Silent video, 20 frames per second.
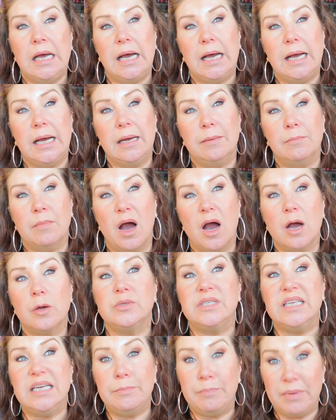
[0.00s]
Um, I
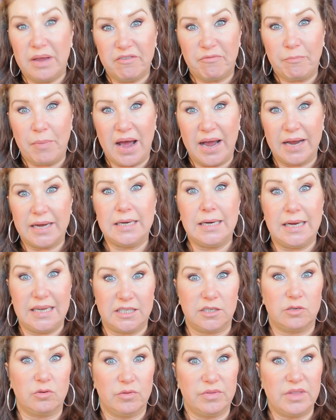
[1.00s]
was in a bit of pain
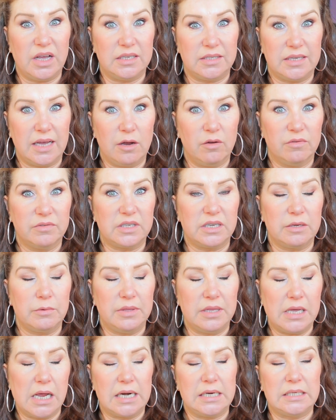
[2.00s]
later on that day, obviously,
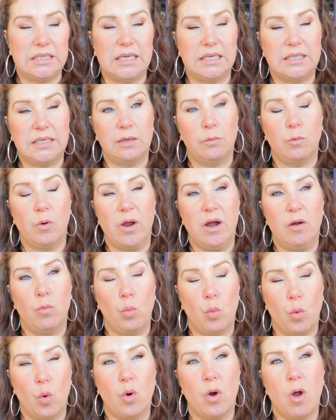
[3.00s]
when the anaesthetic wore,
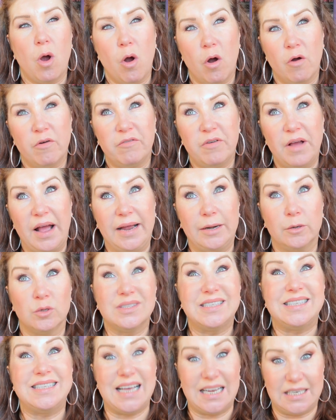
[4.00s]
wore off. And
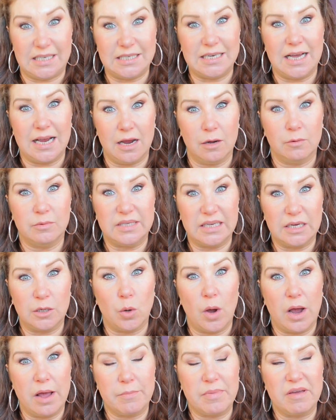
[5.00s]
on Saturday, I was in
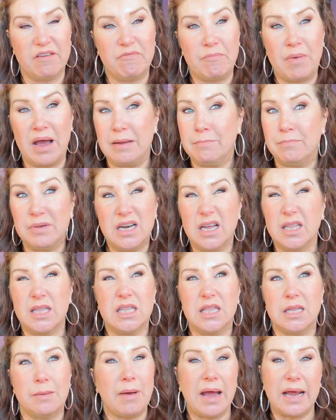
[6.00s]
quite a bit of pain, but
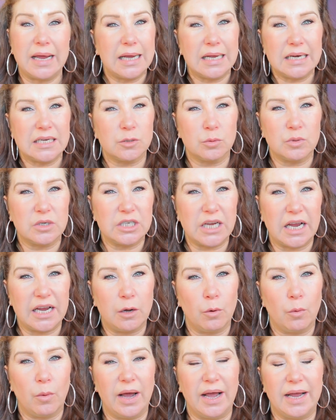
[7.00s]
nothing that painkillers wouldn't
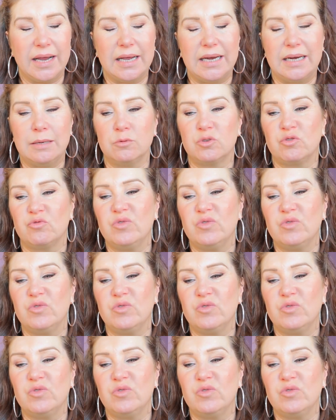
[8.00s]
take away. And it was